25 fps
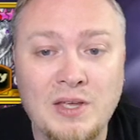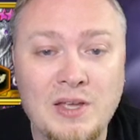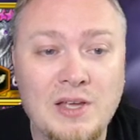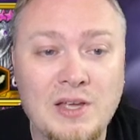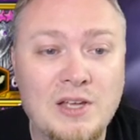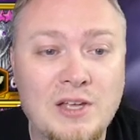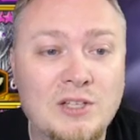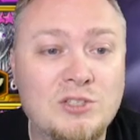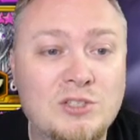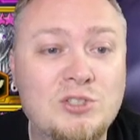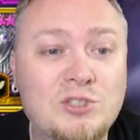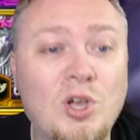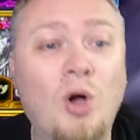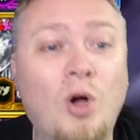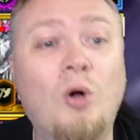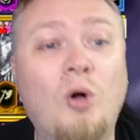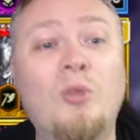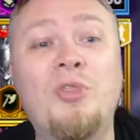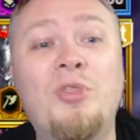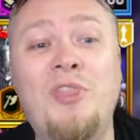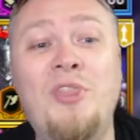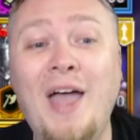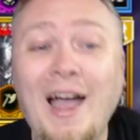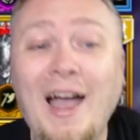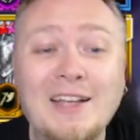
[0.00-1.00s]

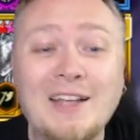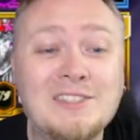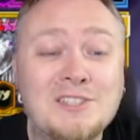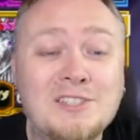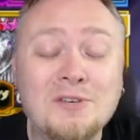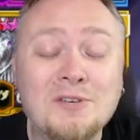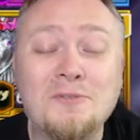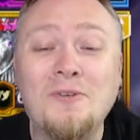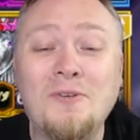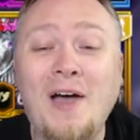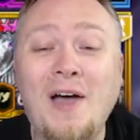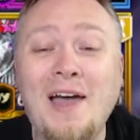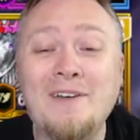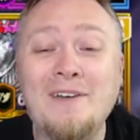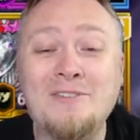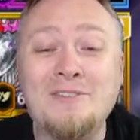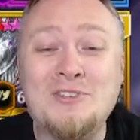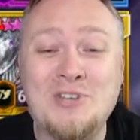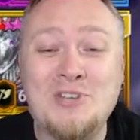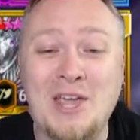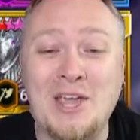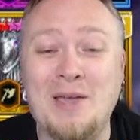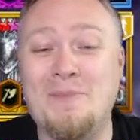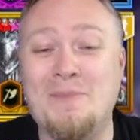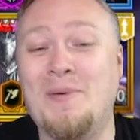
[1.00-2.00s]
So that's the five
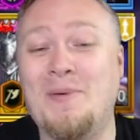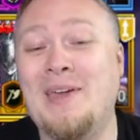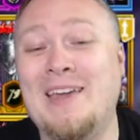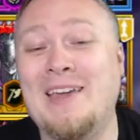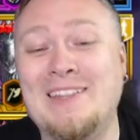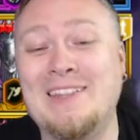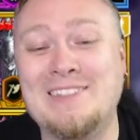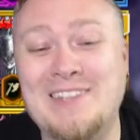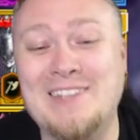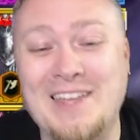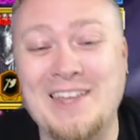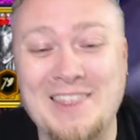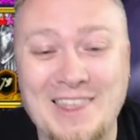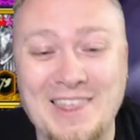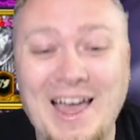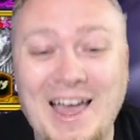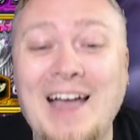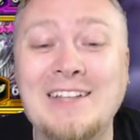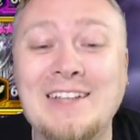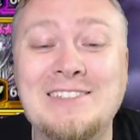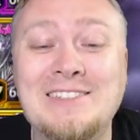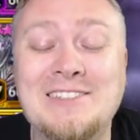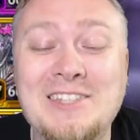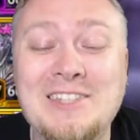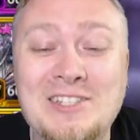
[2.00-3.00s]
champions, and
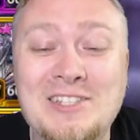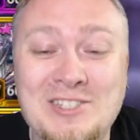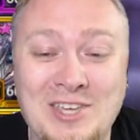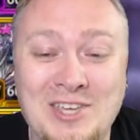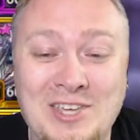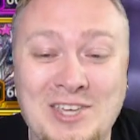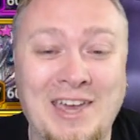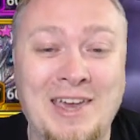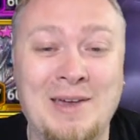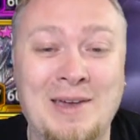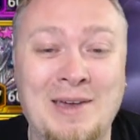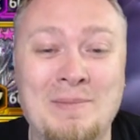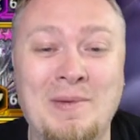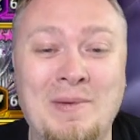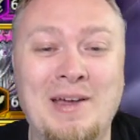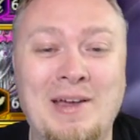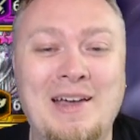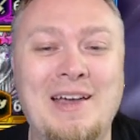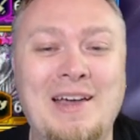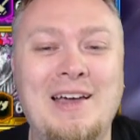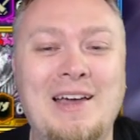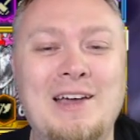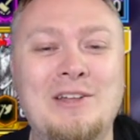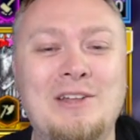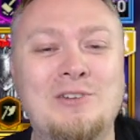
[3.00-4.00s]
that's the team.
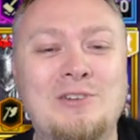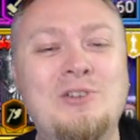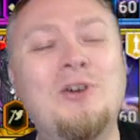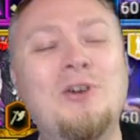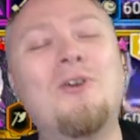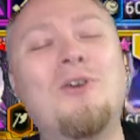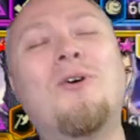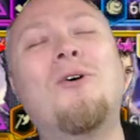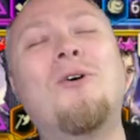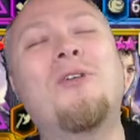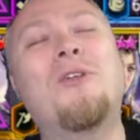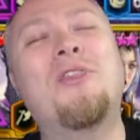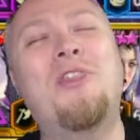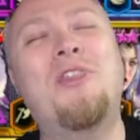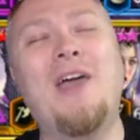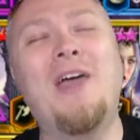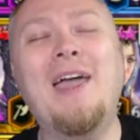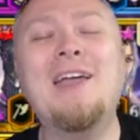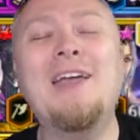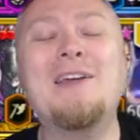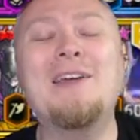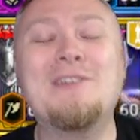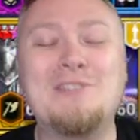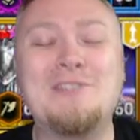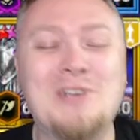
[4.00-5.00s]
Dougal,
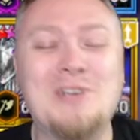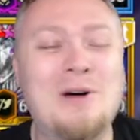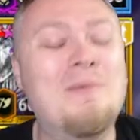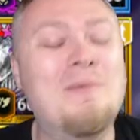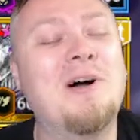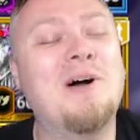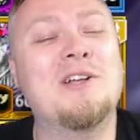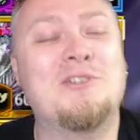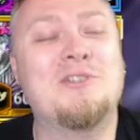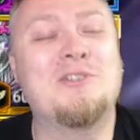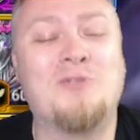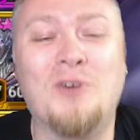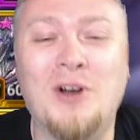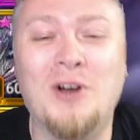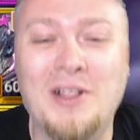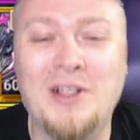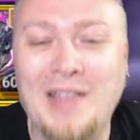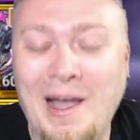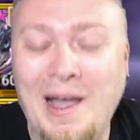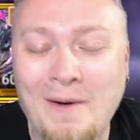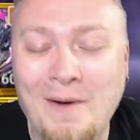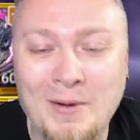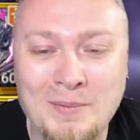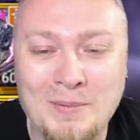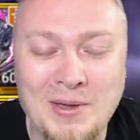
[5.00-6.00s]
thank you so much for
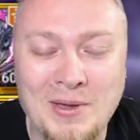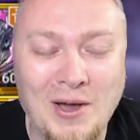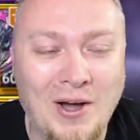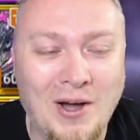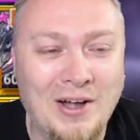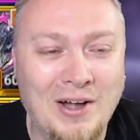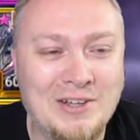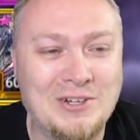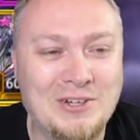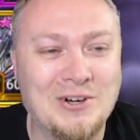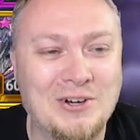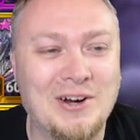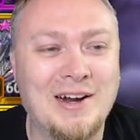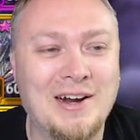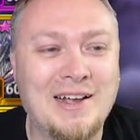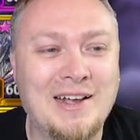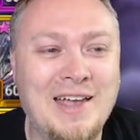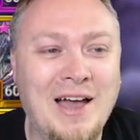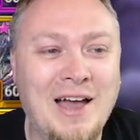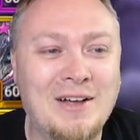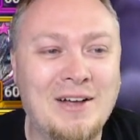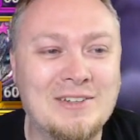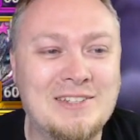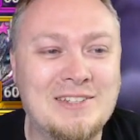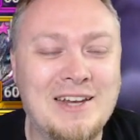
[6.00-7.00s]
allowing me on your
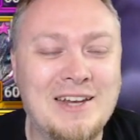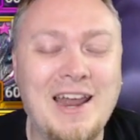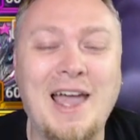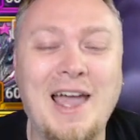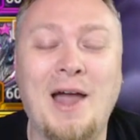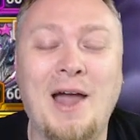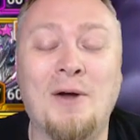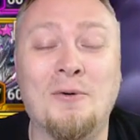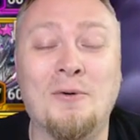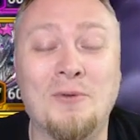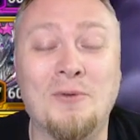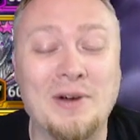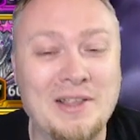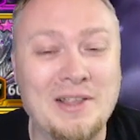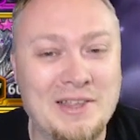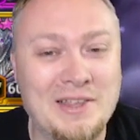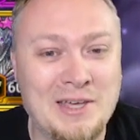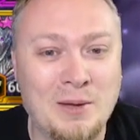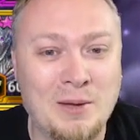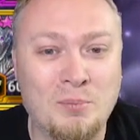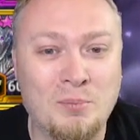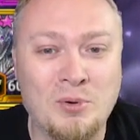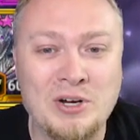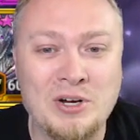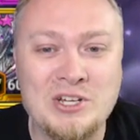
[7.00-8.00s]
account today. I really
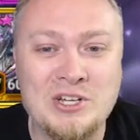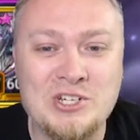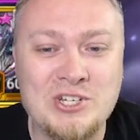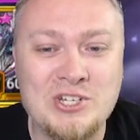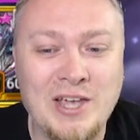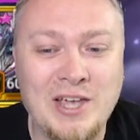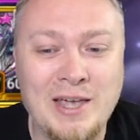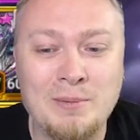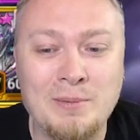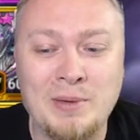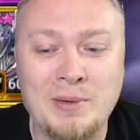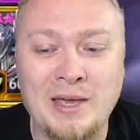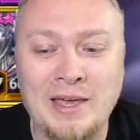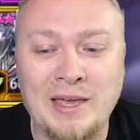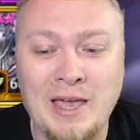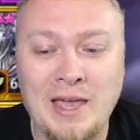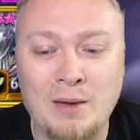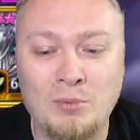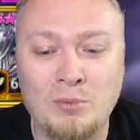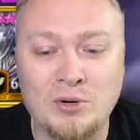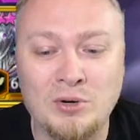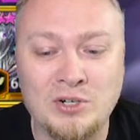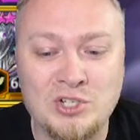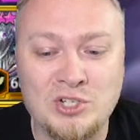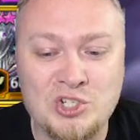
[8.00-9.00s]
appreciate being
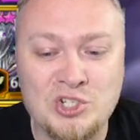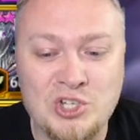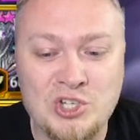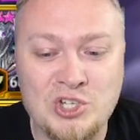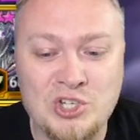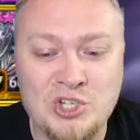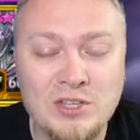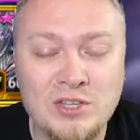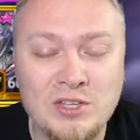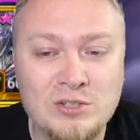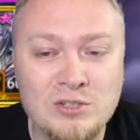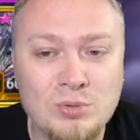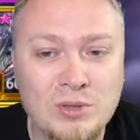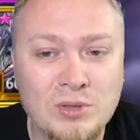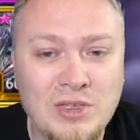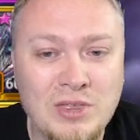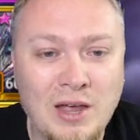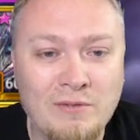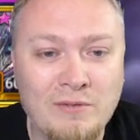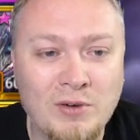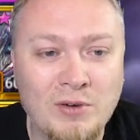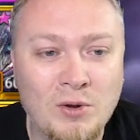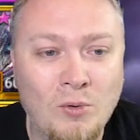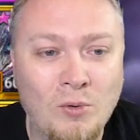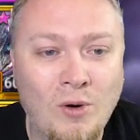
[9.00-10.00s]
able to share this with
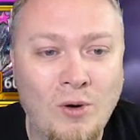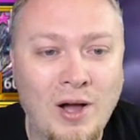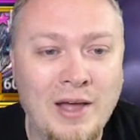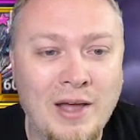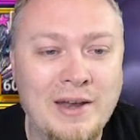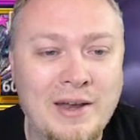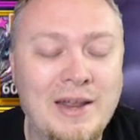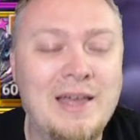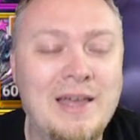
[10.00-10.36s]
everyone.